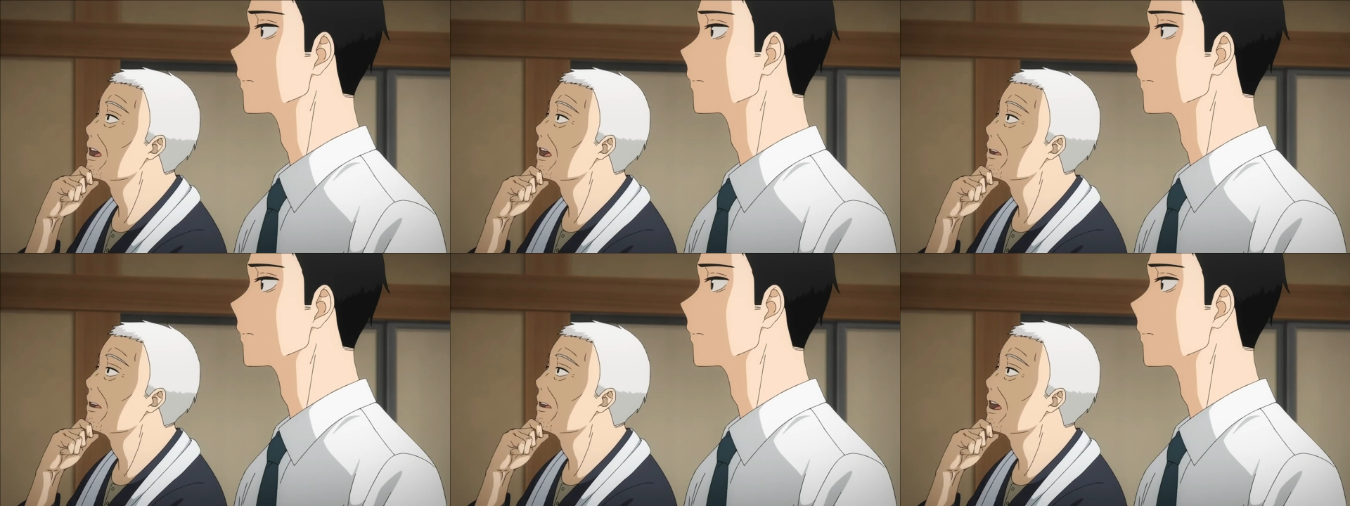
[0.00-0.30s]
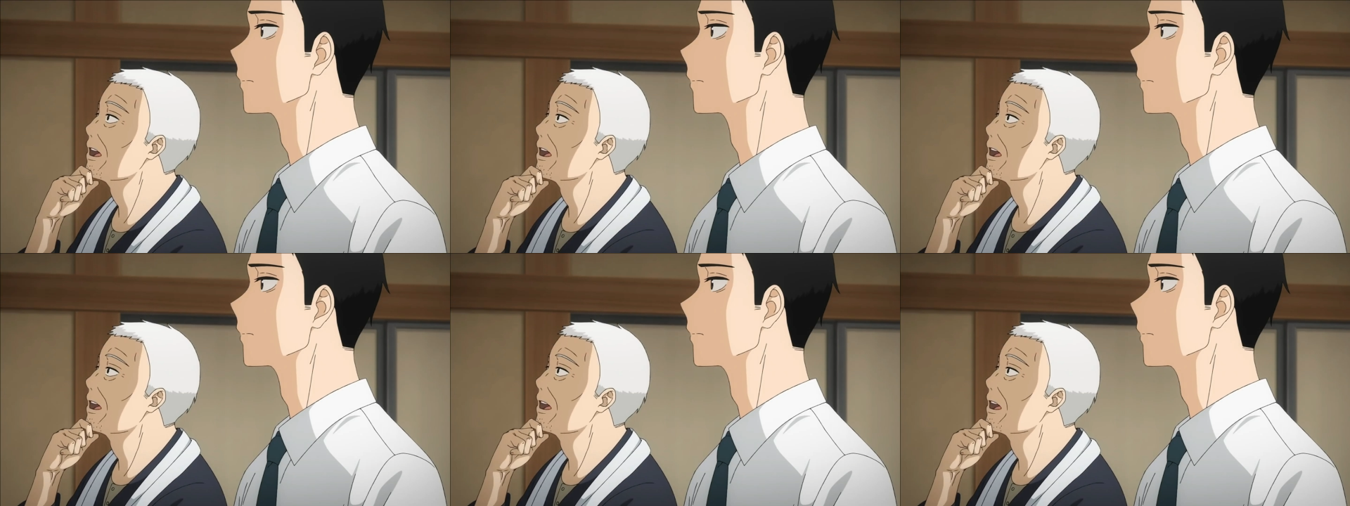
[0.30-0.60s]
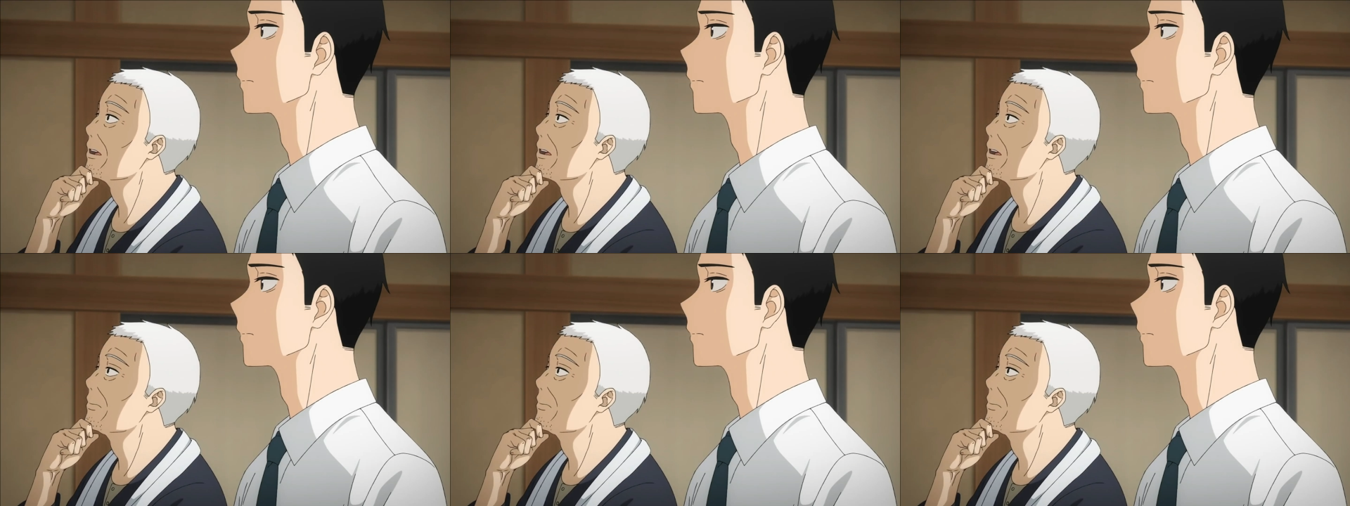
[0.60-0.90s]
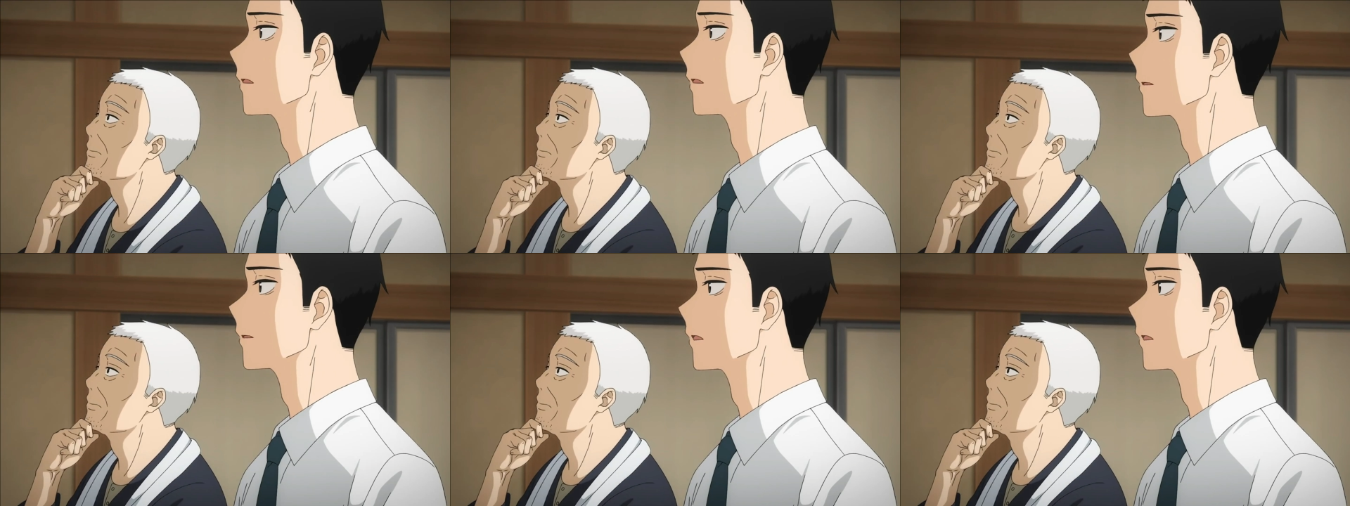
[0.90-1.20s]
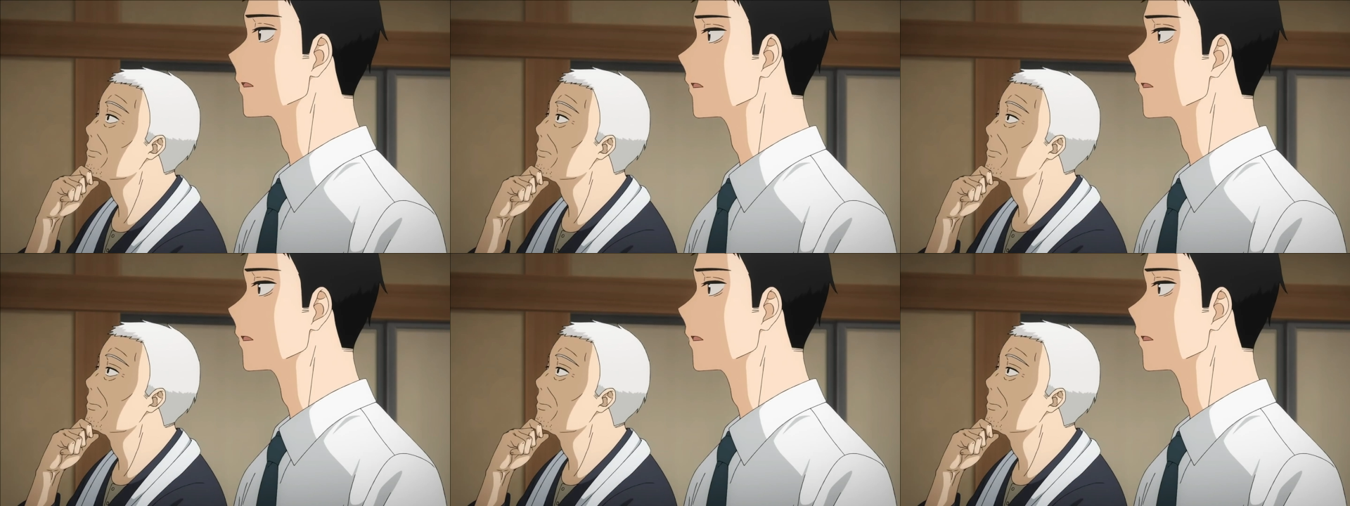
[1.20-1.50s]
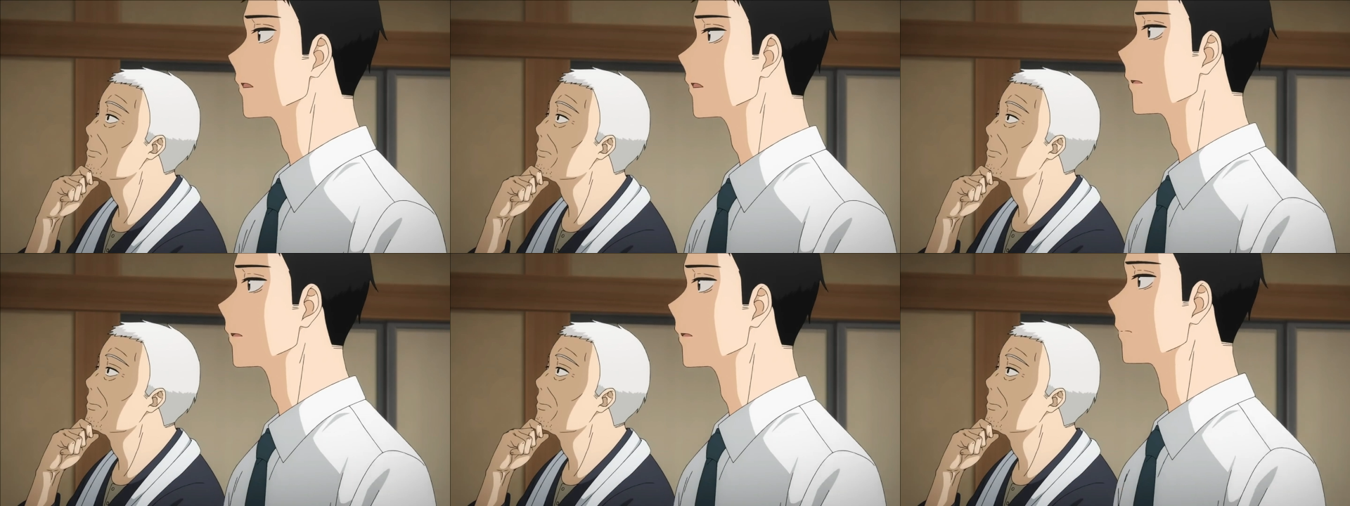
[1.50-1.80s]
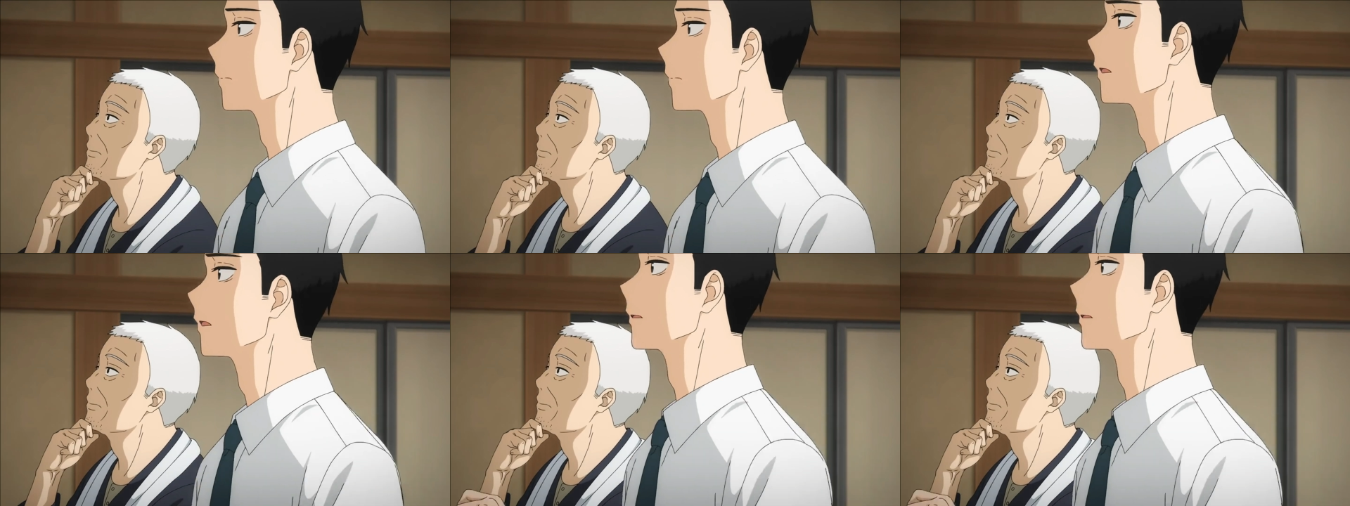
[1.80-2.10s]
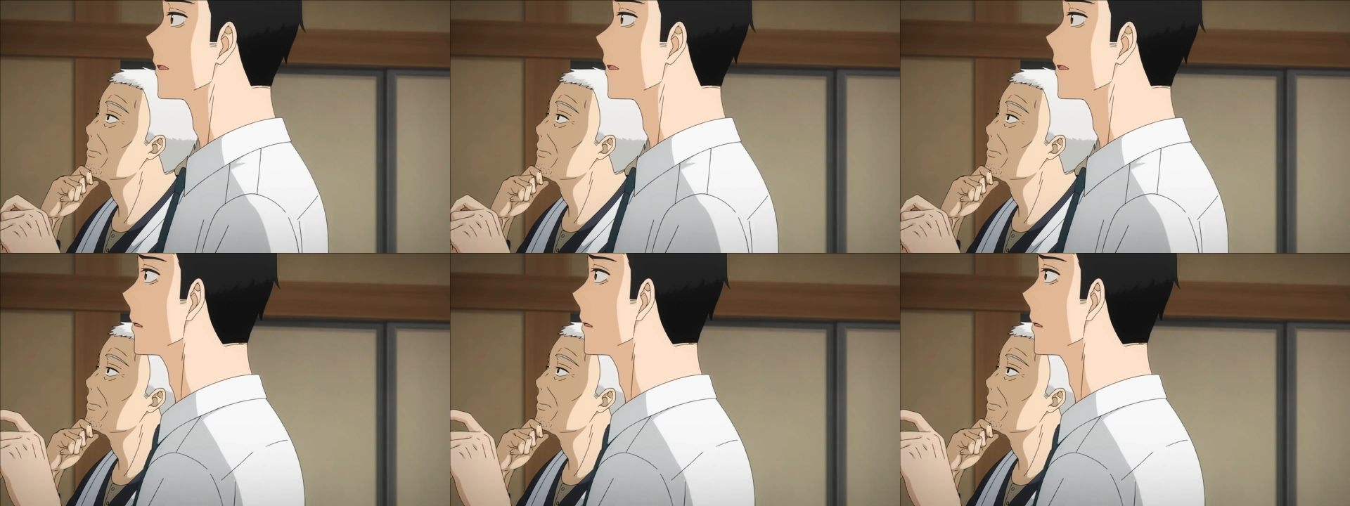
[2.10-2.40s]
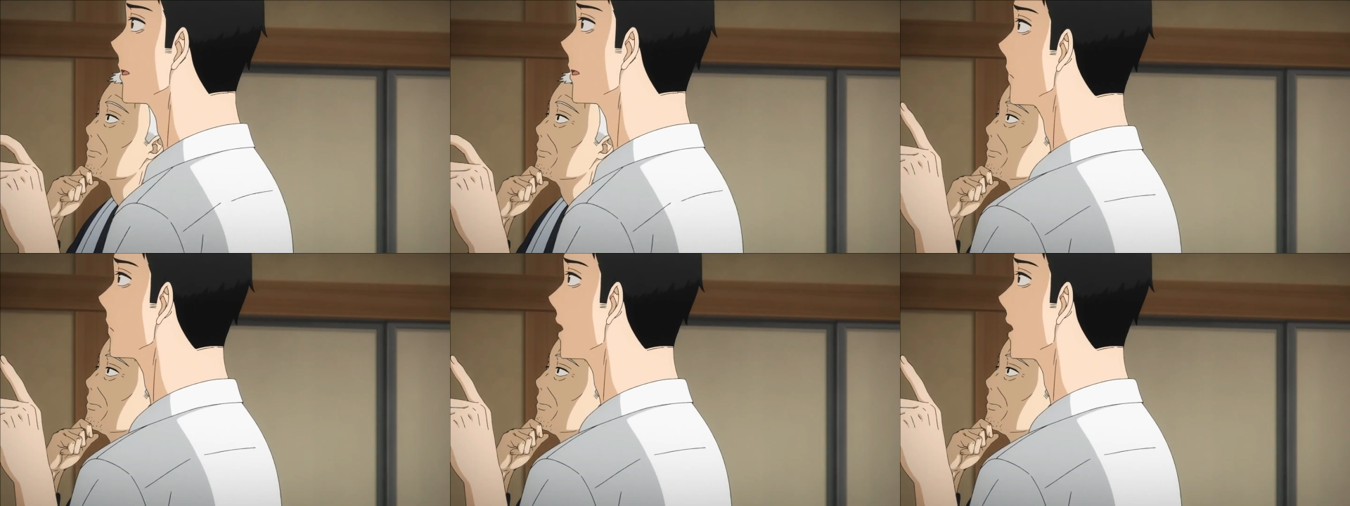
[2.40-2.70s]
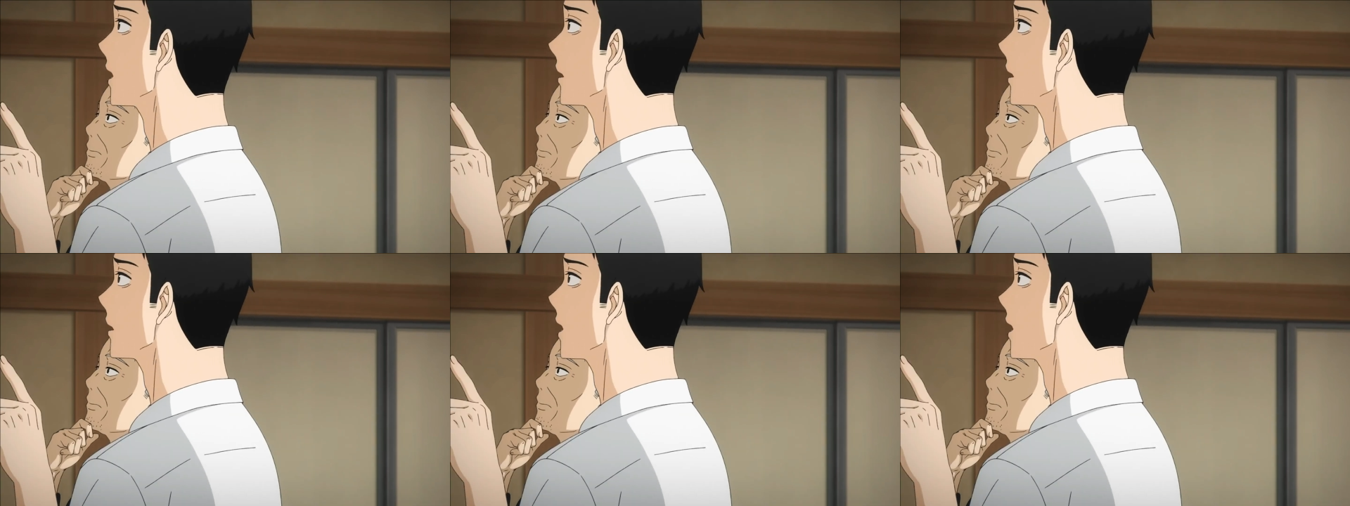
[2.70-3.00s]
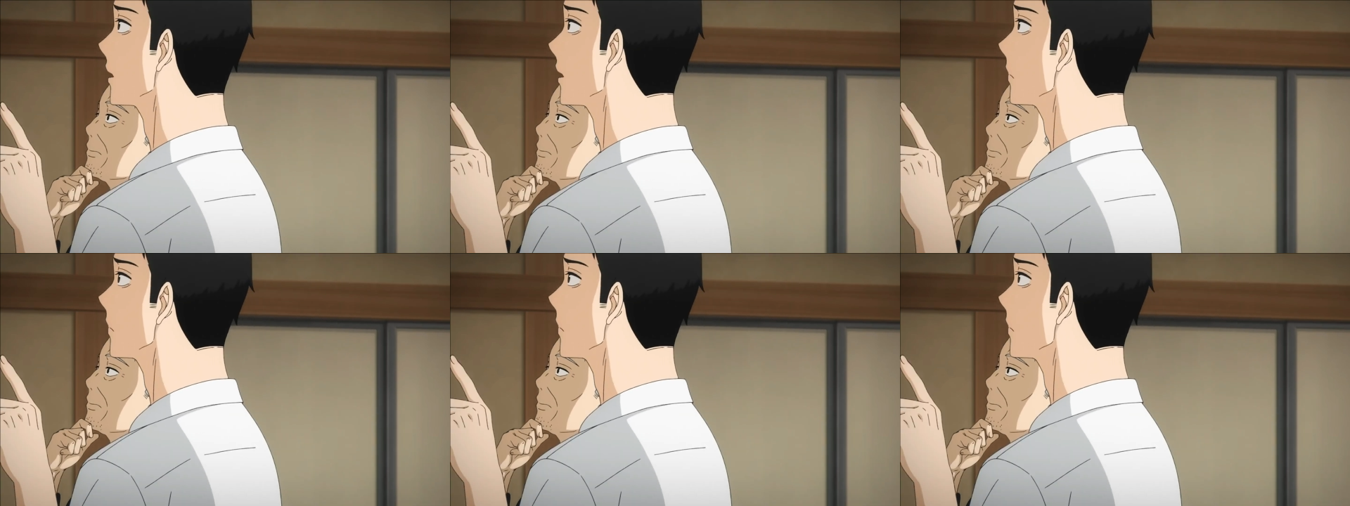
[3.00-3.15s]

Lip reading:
(no speaker visible)